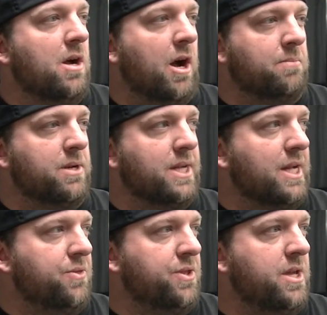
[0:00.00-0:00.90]
I'm going to
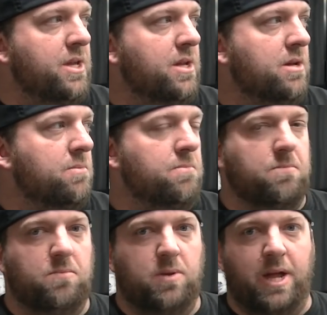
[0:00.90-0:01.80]
get the
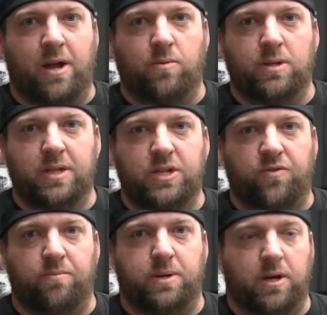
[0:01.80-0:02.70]
air release
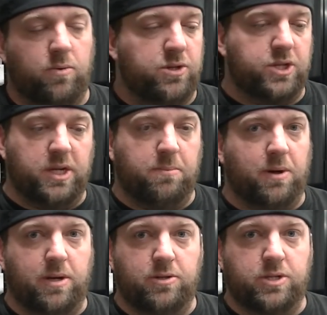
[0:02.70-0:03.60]
from Doug, where you just hit a
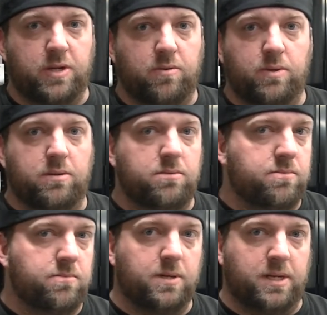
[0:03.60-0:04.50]
button on your steering wheel,
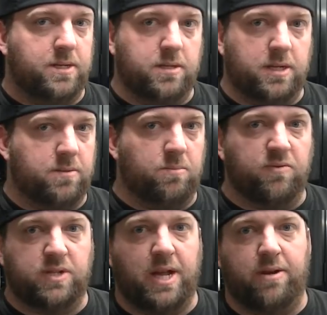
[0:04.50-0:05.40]
and it
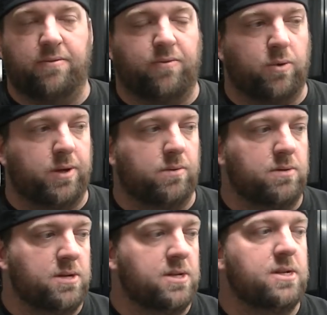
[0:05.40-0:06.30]
moves the handle for you.
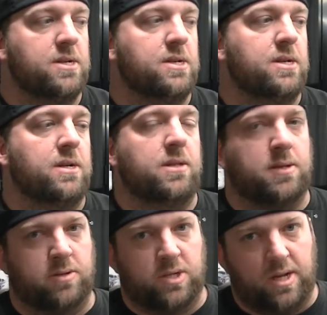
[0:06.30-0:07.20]

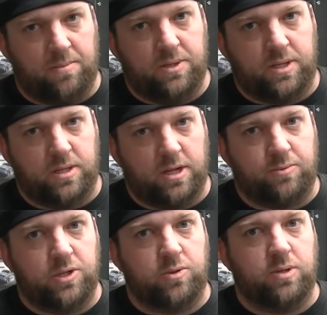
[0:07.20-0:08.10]
Now, there's a lot of
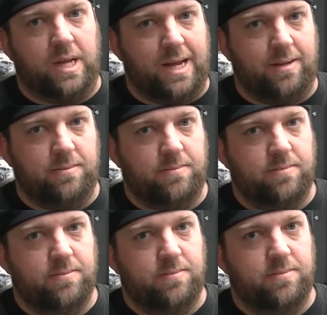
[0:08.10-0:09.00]
misconceptions with that,
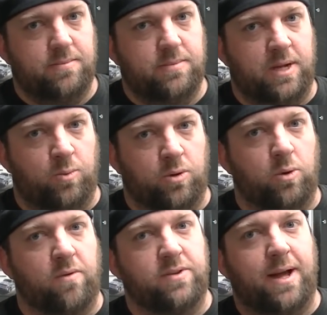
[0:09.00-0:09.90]
and we'll
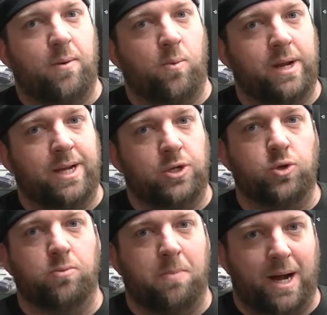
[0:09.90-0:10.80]
go over that when I
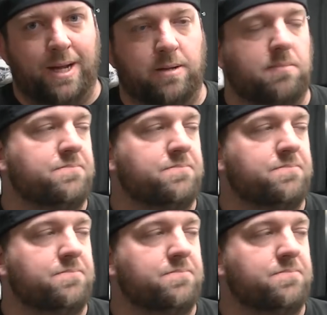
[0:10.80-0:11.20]
do buy it.